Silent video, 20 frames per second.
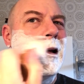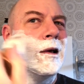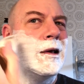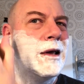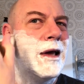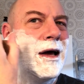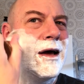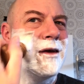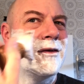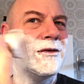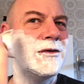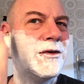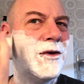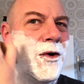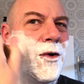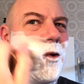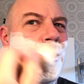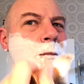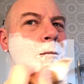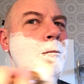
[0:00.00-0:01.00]
Yeah,
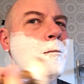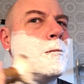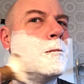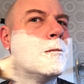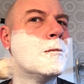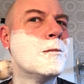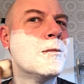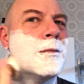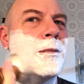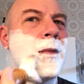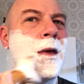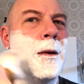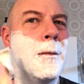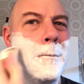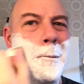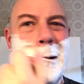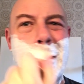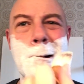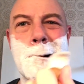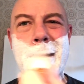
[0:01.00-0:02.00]
so
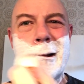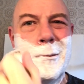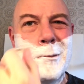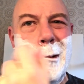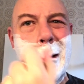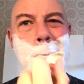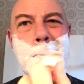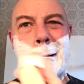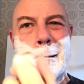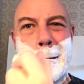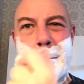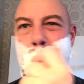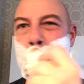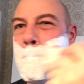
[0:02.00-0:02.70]
bergamot,